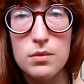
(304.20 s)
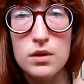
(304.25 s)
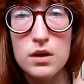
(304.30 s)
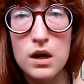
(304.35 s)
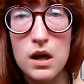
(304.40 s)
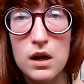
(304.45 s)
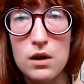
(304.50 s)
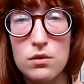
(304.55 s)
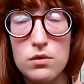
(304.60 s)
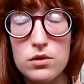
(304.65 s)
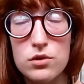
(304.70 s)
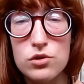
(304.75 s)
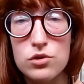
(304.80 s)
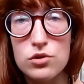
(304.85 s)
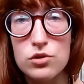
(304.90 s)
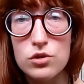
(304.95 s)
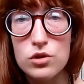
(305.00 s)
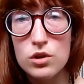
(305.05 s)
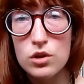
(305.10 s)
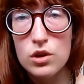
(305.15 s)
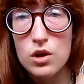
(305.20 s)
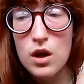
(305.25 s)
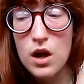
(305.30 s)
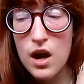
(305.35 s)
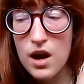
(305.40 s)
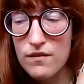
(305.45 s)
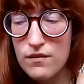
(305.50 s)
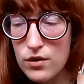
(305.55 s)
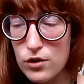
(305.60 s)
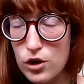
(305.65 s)
body language.
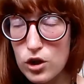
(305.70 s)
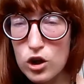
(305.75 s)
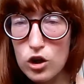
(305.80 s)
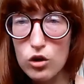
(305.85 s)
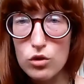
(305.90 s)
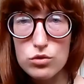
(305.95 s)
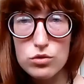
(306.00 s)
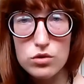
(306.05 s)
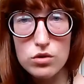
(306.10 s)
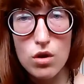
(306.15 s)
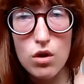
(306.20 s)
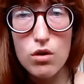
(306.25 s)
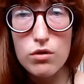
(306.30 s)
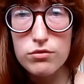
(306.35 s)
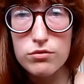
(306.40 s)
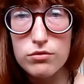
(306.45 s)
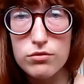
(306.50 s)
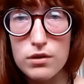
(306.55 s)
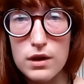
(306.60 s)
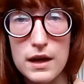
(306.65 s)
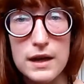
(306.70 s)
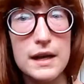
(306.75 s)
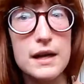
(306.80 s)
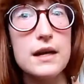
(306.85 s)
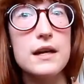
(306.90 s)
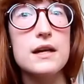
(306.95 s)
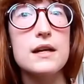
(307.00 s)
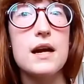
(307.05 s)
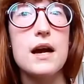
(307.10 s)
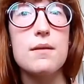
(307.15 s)
I'm very closed off, and
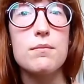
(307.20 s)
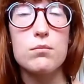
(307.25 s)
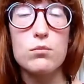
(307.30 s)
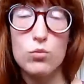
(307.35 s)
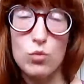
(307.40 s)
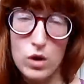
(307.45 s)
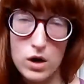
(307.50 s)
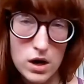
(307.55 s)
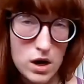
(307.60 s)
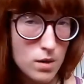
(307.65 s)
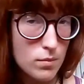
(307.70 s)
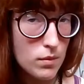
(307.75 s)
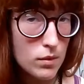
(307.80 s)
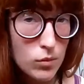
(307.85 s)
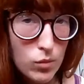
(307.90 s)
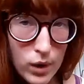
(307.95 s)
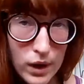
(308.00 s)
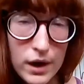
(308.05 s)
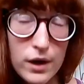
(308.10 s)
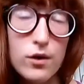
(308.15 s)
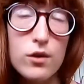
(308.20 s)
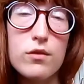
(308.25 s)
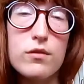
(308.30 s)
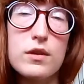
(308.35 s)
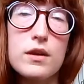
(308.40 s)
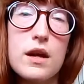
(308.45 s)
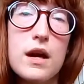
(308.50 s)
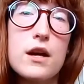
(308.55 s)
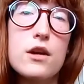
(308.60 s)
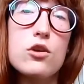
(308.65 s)
I'm aware of
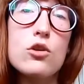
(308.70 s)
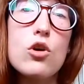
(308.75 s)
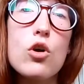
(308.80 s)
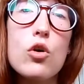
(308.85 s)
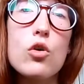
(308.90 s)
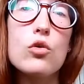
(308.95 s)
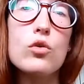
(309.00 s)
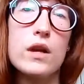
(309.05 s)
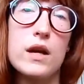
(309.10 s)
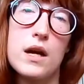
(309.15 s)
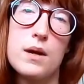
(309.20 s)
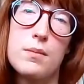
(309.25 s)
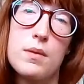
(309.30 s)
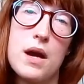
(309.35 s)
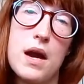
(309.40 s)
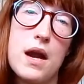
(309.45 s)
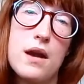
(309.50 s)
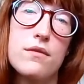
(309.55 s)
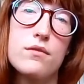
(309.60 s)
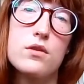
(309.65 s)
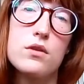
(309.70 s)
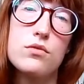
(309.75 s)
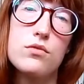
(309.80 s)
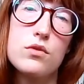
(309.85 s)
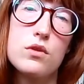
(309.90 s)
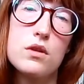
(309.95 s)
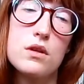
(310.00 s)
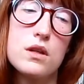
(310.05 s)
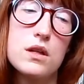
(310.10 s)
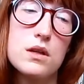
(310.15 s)
it. I know that I behave
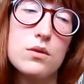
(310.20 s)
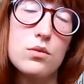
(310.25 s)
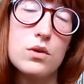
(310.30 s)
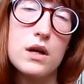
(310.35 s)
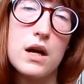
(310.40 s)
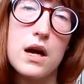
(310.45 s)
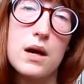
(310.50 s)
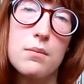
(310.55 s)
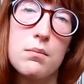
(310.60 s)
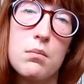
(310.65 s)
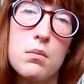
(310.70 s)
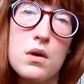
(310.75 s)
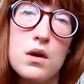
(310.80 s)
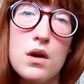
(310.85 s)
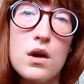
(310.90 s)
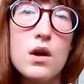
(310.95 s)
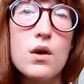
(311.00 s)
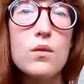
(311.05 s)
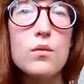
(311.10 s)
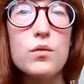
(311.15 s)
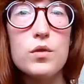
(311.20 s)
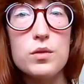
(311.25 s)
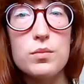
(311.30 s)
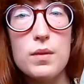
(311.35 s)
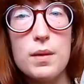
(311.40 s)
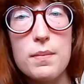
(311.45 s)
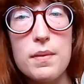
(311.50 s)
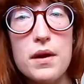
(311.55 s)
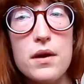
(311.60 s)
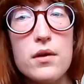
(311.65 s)
differently when I'm with
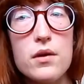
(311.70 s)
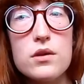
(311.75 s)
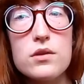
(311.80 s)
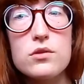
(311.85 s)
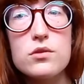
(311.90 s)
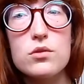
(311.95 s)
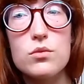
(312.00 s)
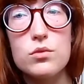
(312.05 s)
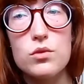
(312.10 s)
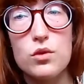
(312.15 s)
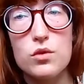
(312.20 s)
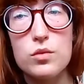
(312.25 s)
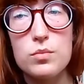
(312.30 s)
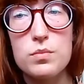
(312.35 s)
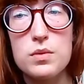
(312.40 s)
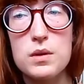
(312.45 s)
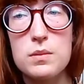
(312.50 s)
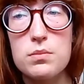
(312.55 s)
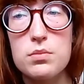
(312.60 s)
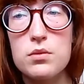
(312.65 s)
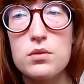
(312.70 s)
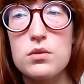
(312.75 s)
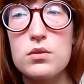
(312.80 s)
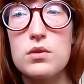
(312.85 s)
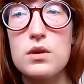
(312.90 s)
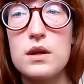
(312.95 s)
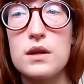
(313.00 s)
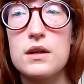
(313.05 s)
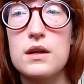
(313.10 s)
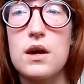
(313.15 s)
my parents or with other
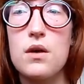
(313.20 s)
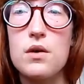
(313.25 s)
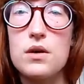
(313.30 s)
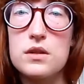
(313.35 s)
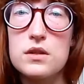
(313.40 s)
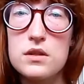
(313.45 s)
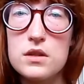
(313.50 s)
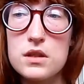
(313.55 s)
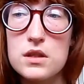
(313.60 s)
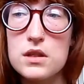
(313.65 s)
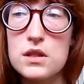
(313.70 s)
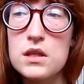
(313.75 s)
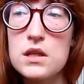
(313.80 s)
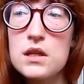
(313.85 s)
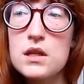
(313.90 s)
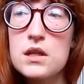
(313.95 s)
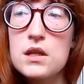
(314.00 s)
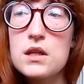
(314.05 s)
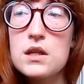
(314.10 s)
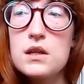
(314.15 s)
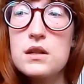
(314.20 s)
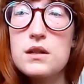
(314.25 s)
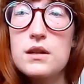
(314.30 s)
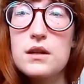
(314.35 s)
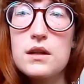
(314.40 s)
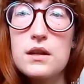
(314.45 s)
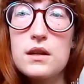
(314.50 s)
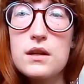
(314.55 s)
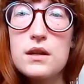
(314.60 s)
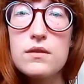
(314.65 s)
people, and now I see,
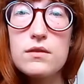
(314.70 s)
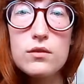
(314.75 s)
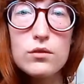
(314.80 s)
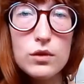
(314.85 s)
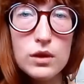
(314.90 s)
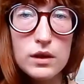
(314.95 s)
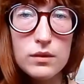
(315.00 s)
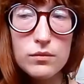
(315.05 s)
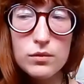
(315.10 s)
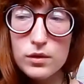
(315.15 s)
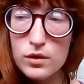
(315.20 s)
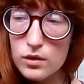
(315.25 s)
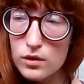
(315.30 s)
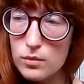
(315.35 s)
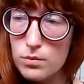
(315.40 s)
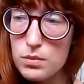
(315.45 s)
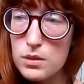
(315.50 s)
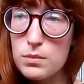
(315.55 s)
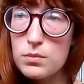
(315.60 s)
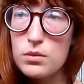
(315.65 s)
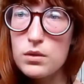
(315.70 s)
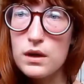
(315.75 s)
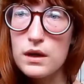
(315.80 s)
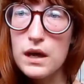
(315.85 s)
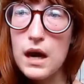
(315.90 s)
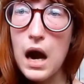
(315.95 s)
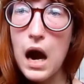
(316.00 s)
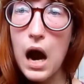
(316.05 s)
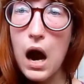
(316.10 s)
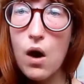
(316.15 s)
like, even when I'm with other people,
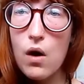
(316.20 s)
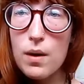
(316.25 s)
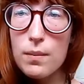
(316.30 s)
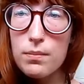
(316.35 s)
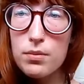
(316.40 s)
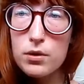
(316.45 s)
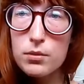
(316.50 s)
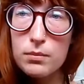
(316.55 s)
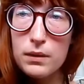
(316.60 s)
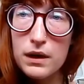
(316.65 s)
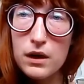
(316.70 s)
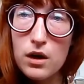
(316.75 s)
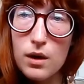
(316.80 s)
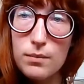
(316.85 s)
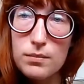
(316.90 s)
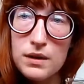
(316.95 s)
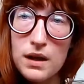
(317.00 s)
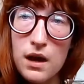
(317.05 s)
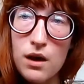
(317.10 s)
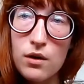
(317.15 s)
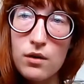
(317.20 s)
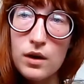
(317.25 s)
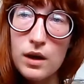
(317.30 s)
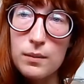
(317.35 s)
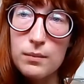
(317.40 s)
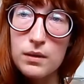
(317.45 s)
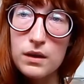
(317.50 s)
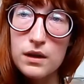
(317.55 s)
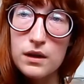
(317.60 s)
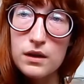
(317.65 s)
like how I put my cup down,
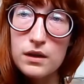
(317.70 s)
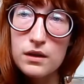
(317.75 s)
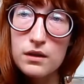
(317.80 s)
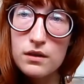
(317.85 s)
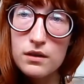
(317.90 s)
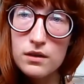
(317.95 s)
I'm like